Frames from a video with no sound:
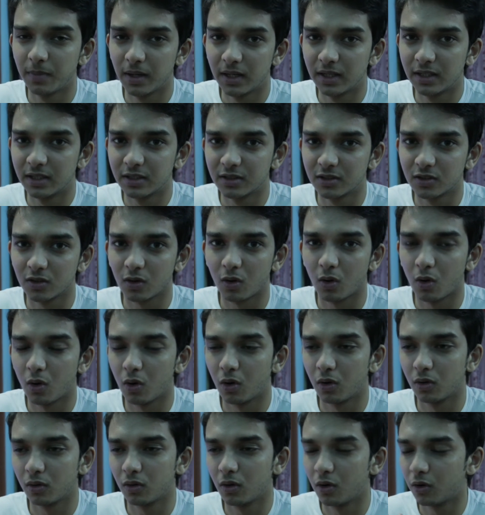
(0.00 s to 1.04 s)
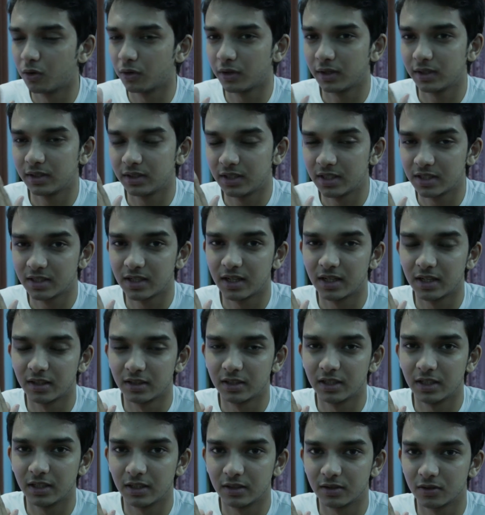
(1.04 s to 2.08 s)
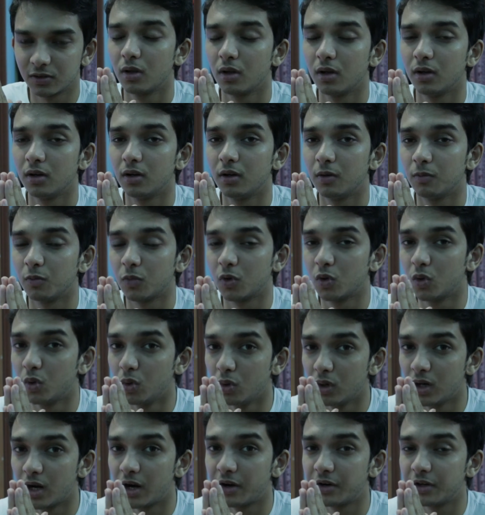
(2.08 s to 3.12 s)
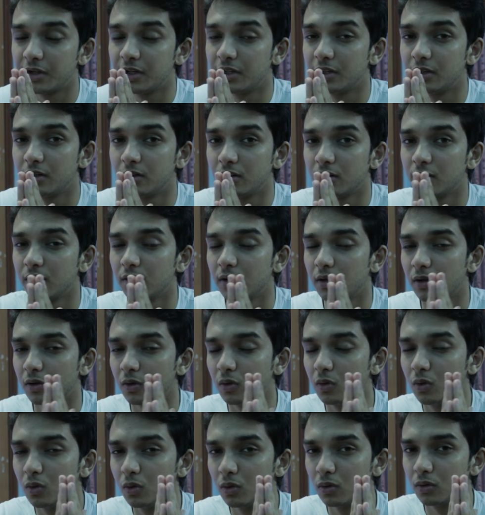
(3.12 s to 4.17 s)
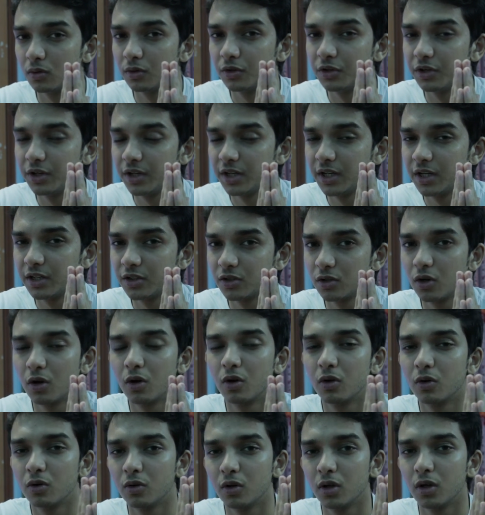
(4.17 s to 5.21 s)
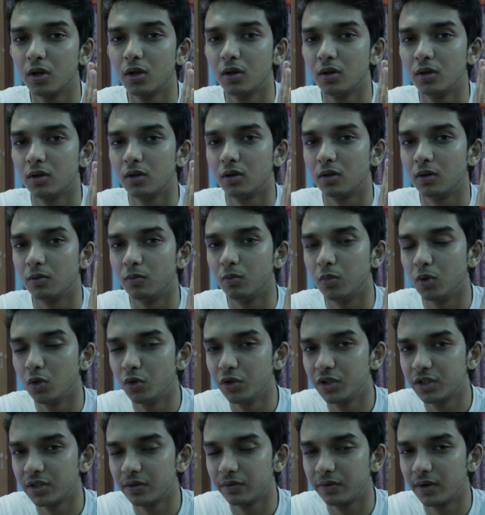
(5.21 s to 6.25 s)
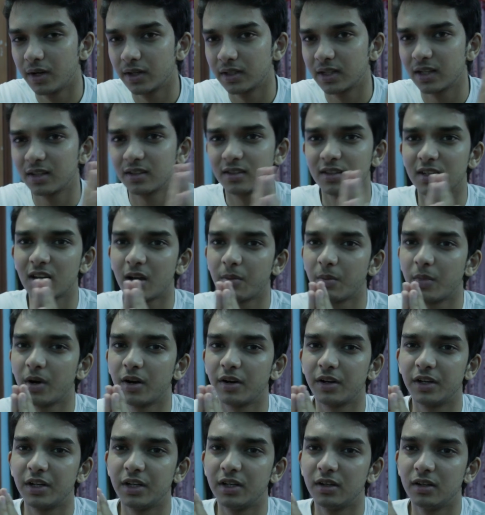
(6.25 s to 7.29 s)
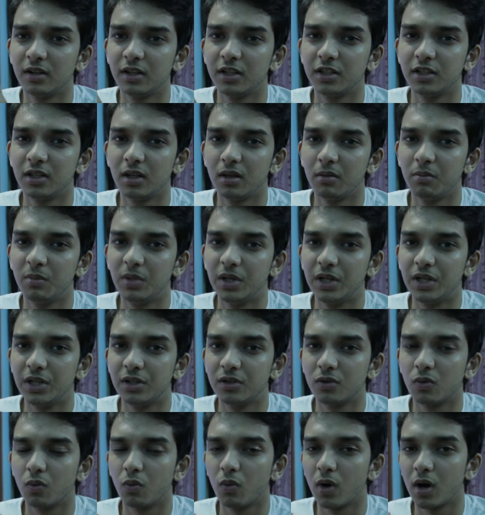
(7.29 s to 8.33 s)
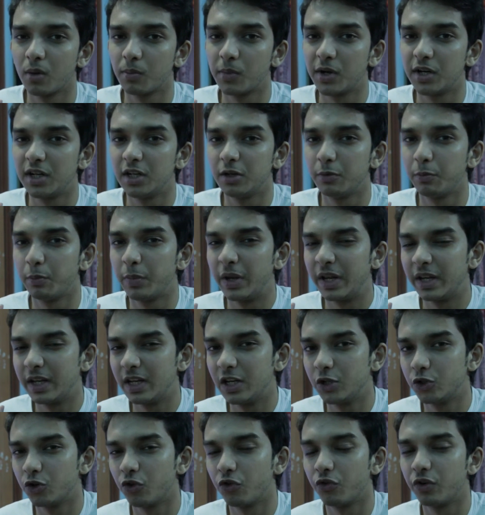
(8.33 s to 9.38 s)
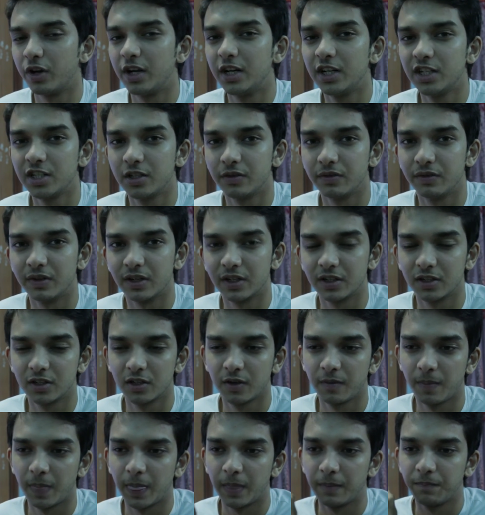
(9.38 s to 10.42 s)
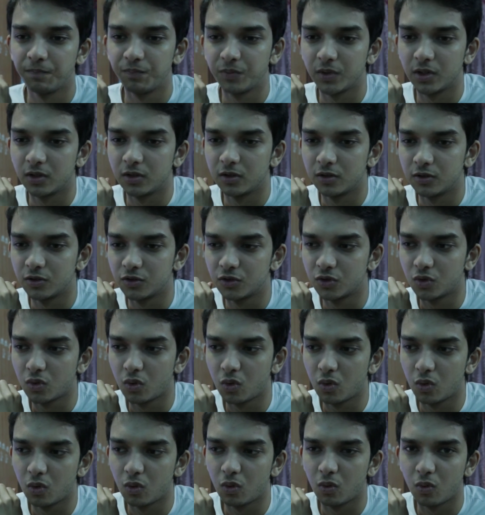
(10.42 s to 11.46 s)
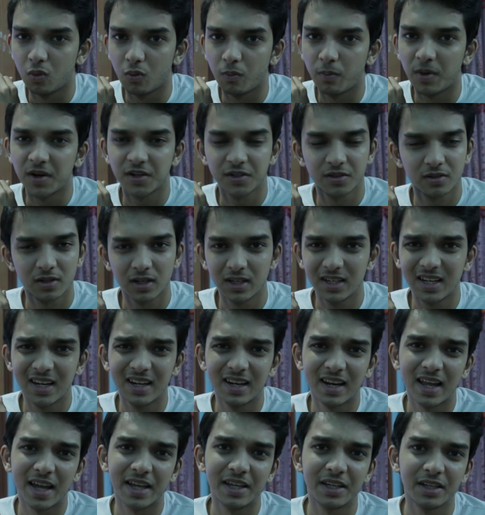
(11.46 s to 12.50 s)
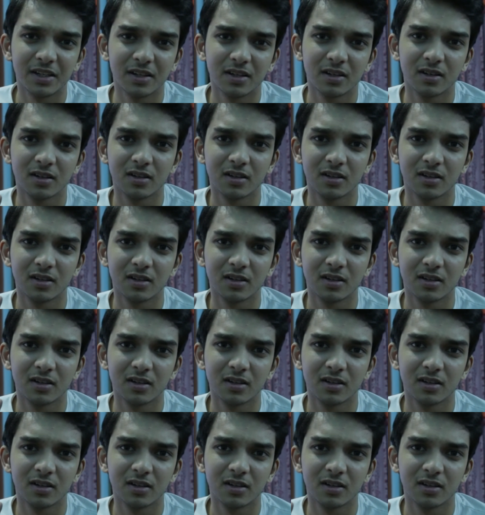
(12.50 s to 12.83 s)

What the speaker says: balance or this kind of things. Cooler in greenish or bluish effect, and some are in little bit warmer in pinkish or reddish effect. So personally I like